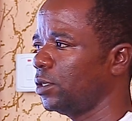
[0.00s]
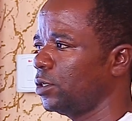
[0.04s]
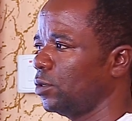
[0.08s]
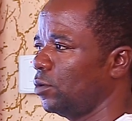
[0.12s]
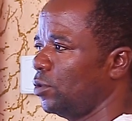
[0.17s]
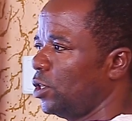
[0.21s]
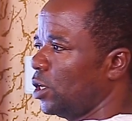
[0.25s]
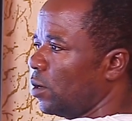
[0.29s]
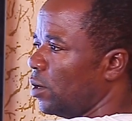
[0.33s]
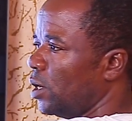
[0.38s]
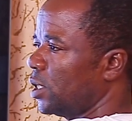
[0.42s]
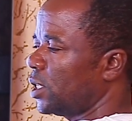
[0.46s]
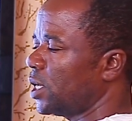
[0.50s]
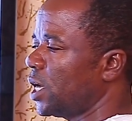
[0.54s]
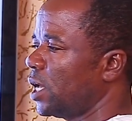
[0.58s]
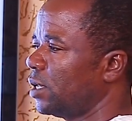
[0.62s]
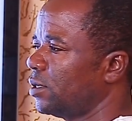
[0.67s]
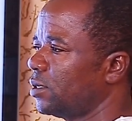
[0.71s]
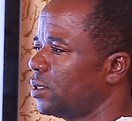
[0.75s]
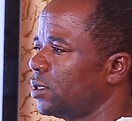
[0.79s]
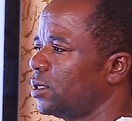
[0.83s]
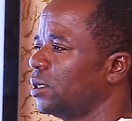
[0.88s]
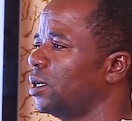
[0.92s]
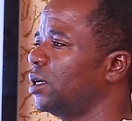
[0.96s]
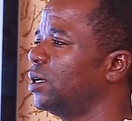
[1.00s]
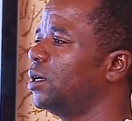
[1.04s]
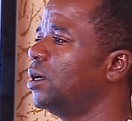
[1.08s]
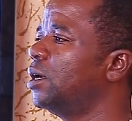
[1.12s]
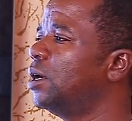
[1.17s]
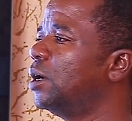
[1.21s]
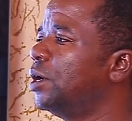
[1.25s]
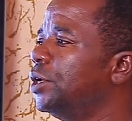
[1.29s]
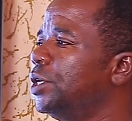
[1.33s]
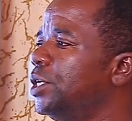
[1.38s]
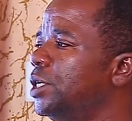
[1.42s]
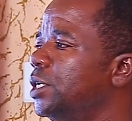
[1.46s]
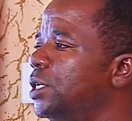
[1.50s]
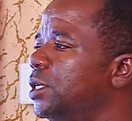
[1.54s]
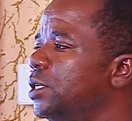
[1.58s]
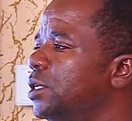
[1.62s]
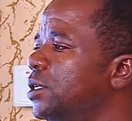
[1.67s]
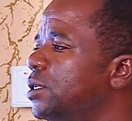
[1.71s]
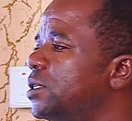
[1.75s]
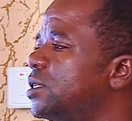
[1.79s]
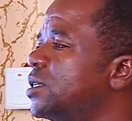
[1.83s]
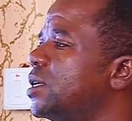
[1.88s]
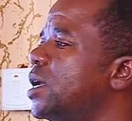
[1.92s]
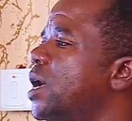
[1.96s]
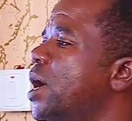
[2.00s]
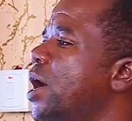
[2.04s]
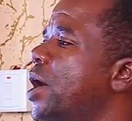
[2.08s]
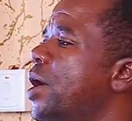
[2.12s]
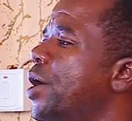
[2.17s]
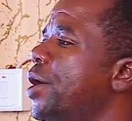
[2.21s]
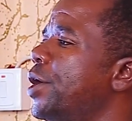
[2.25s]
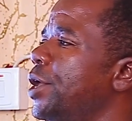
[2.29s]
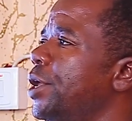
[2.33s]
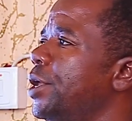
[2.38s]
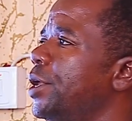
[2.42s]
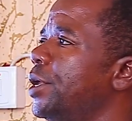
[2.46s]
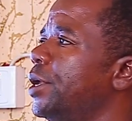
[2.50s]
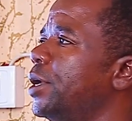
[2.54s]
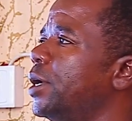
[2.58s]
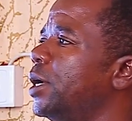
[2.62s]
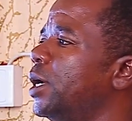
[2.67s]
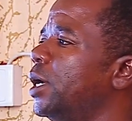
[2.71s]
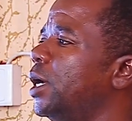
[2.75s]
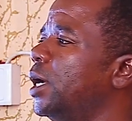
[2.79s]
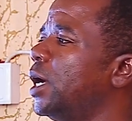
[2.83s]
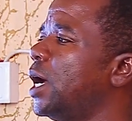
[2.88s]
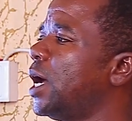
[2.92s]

So the correct answer is A.